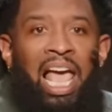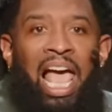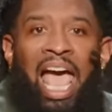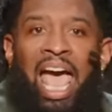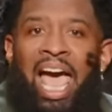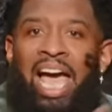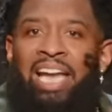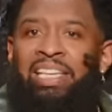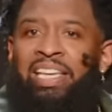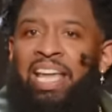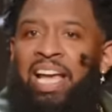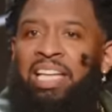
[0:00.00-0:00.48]

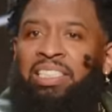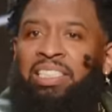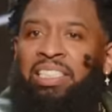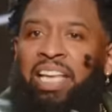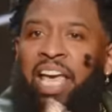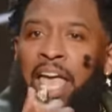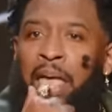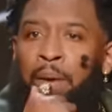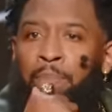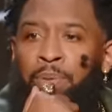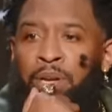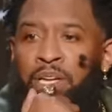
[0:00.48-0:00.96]
At that
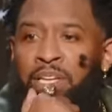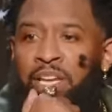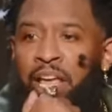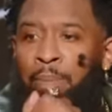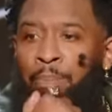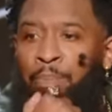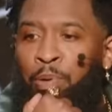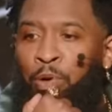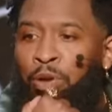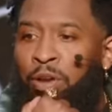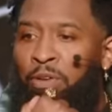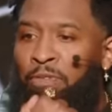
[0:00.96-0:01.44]
table today,
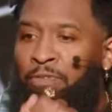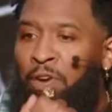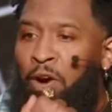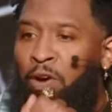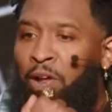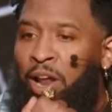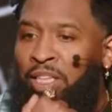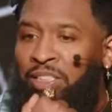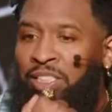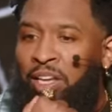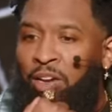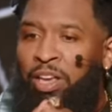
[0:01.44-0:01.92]
pull a phone
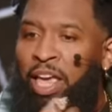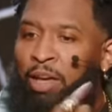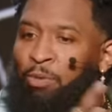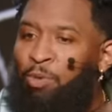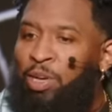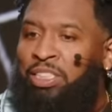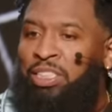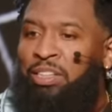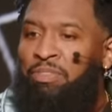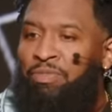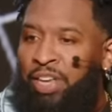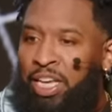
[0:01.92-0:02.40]
and say, okay,
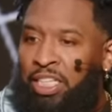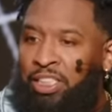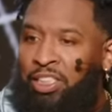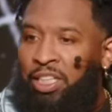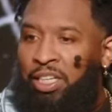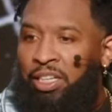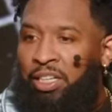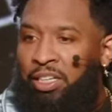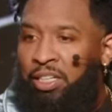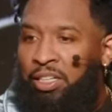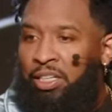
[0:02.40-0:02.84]
what's the vision?